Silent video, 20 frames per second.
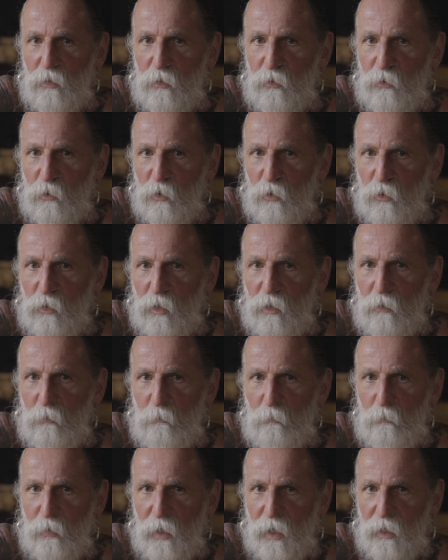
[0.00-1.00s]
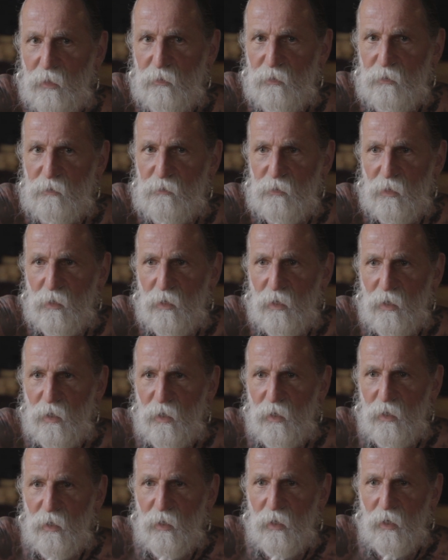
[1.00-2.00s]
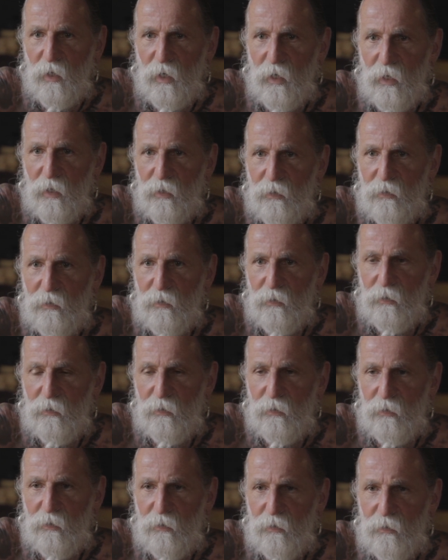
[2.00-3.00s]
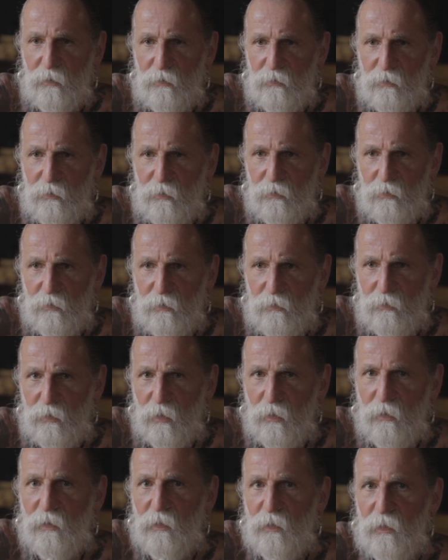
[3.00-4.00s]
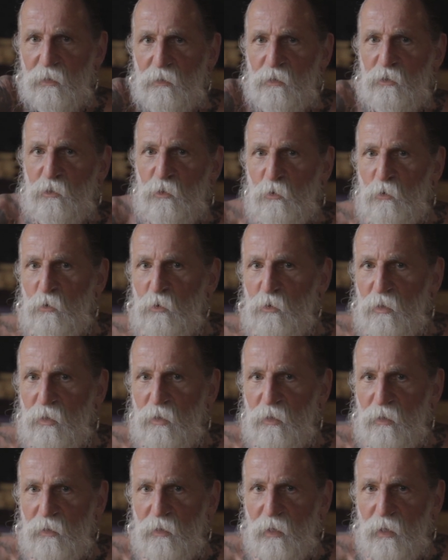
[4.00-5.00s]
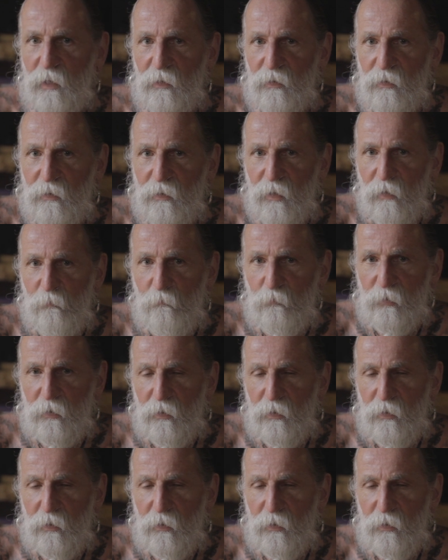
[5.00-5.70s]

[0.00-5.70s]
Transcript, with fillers: yoga practice, I suddenly understood that